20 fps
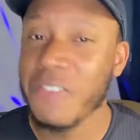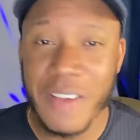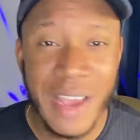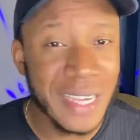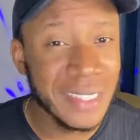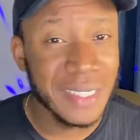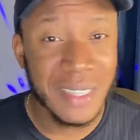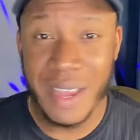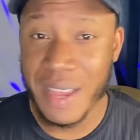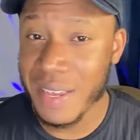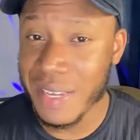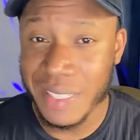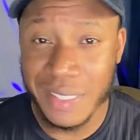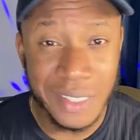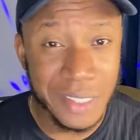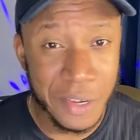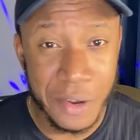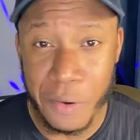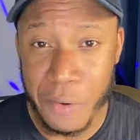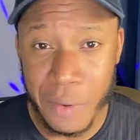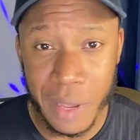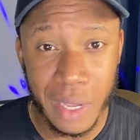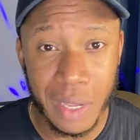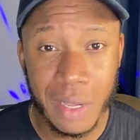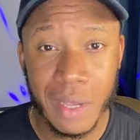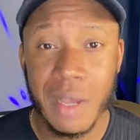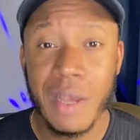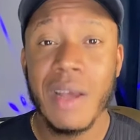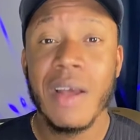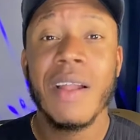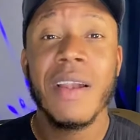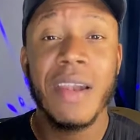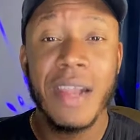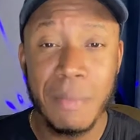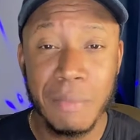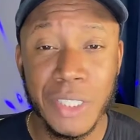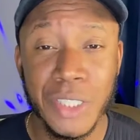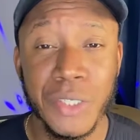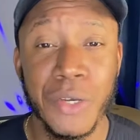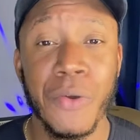faster, easier way.
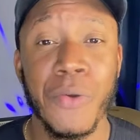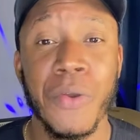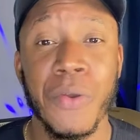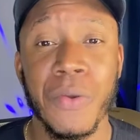Let me show